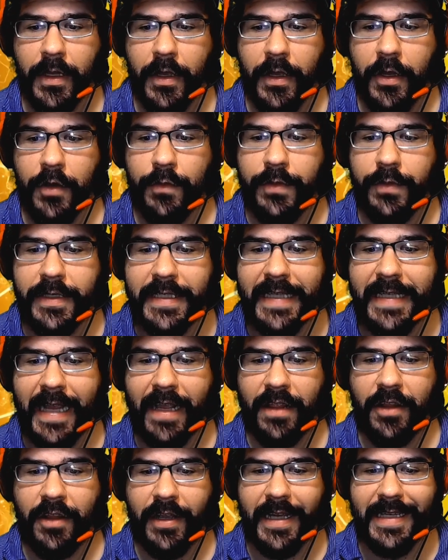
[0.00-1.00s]
When we take
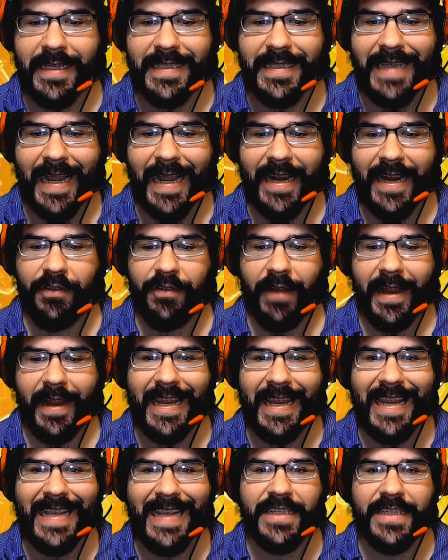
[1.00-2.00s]
a look at his Titan grade,
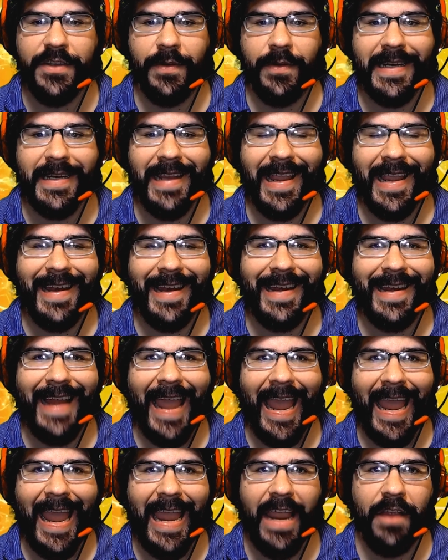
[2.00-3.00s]
he is going to get an
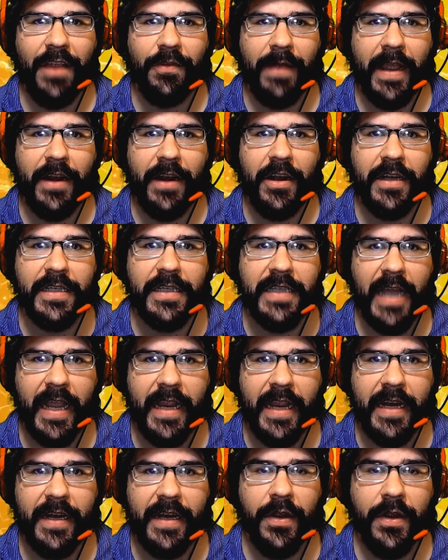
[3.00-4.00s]
A grade on
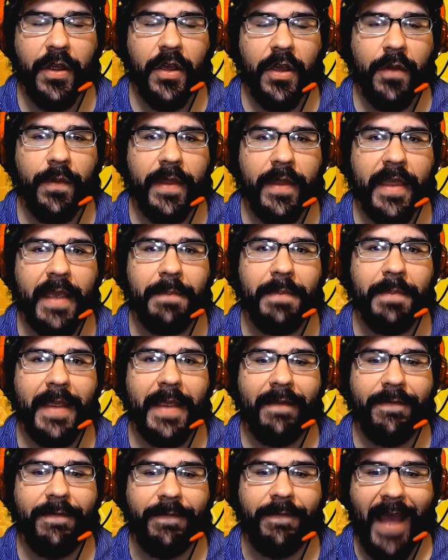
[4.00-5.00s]
Titan with him
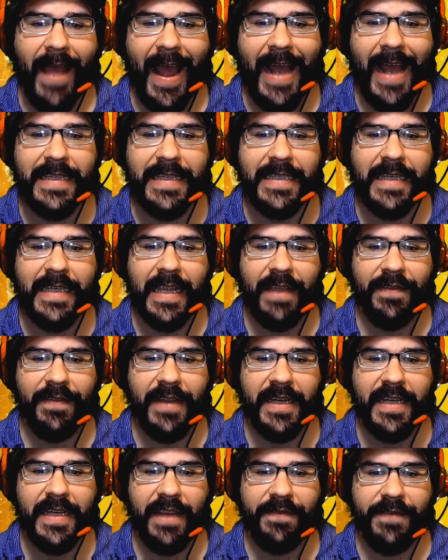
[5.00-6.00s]
being fast,
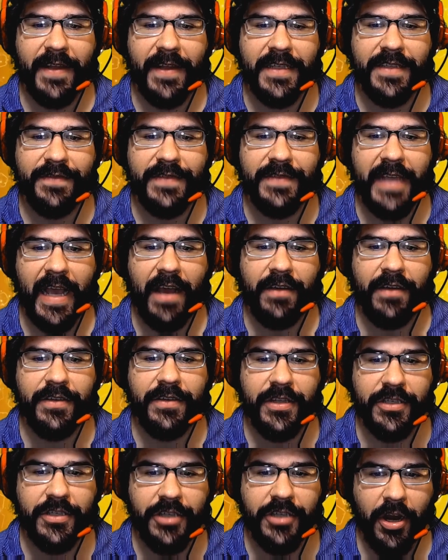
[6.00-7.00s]
giving defensive down to
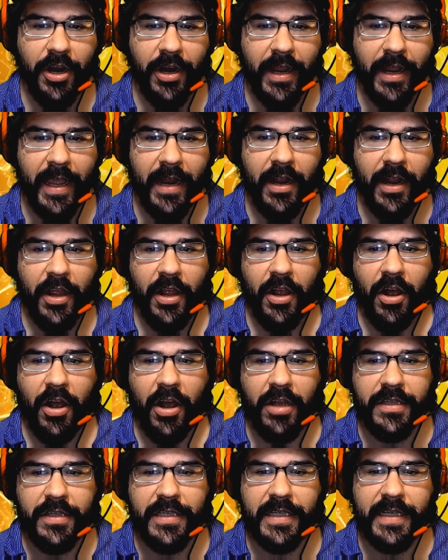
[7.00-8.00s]
the target,
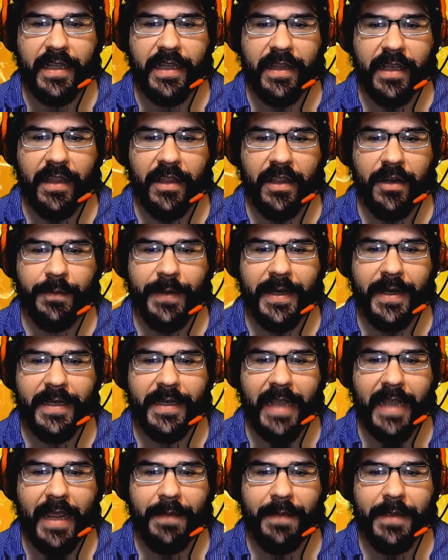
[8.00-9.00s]
also dealing a little bit of
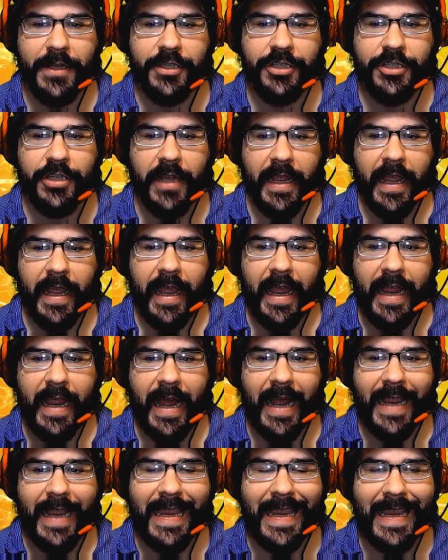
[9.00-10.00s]
damage.
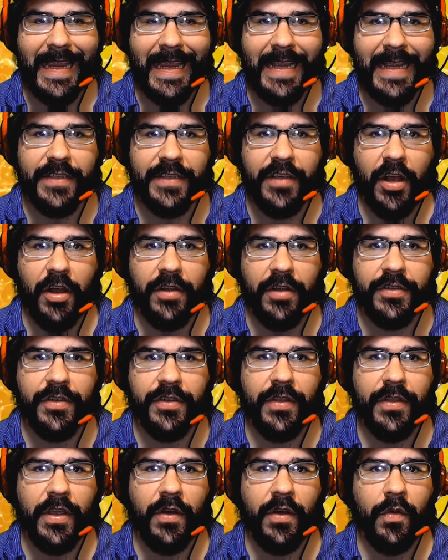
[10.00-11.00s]
Uh, he is
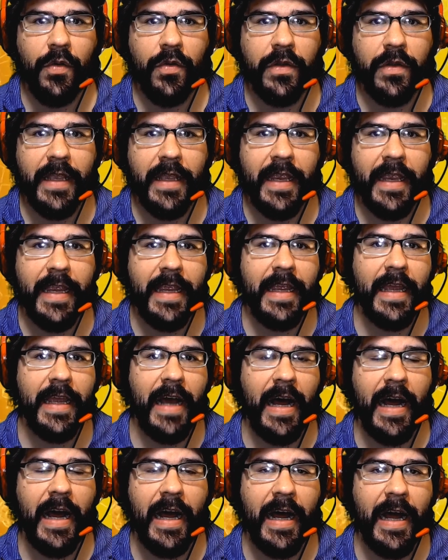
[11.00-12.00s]
also the only
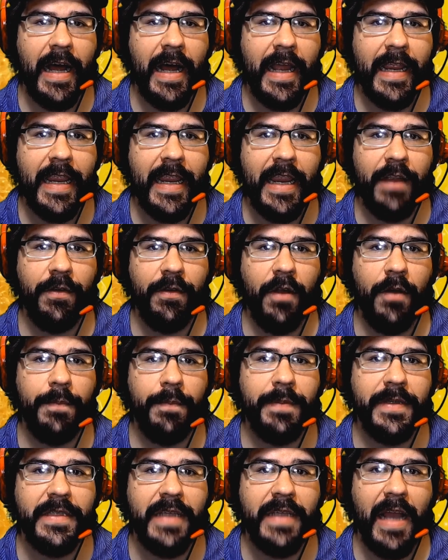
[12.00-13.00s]
uh, hero
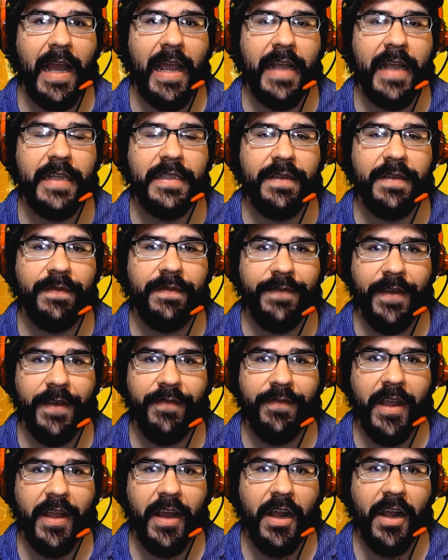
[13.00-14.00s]
besides
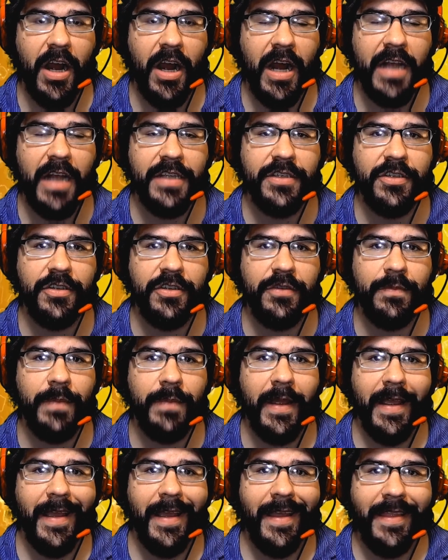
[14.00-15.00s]
Vivica Costume
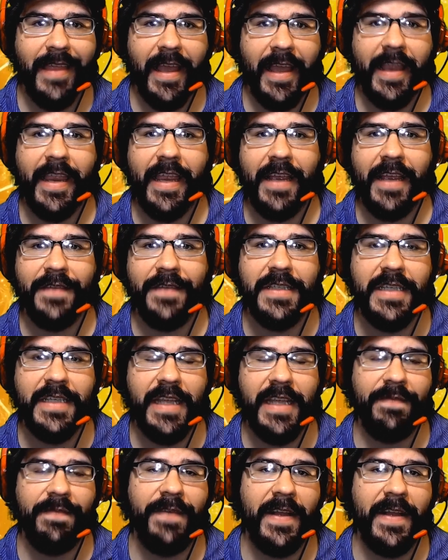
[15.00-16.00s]
that gives
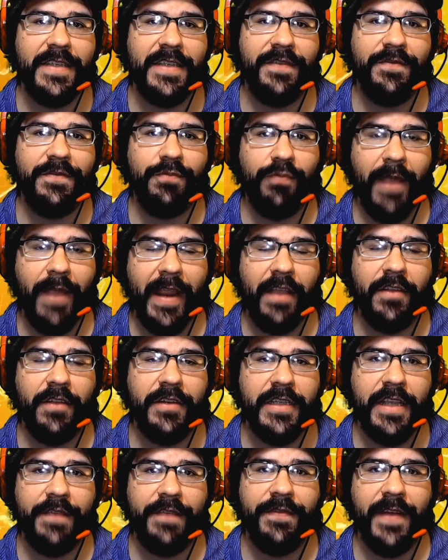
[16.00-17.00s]
defensive regular
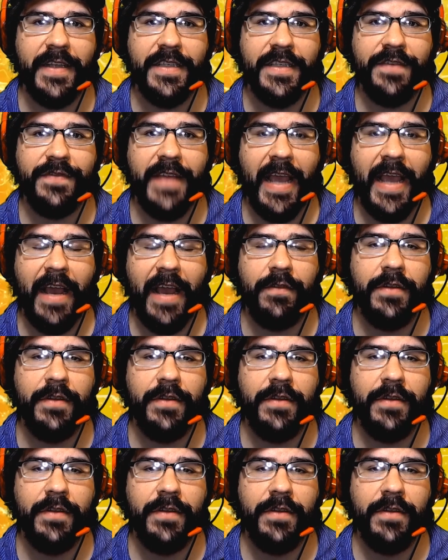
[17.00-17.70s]
defensive down.